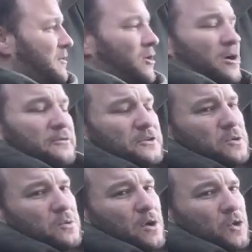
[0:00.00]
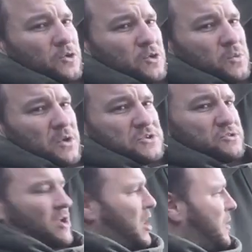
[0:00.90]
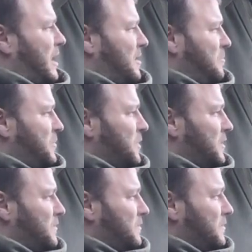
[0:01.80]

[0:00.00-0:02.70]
There are a few odd good ones to go at, but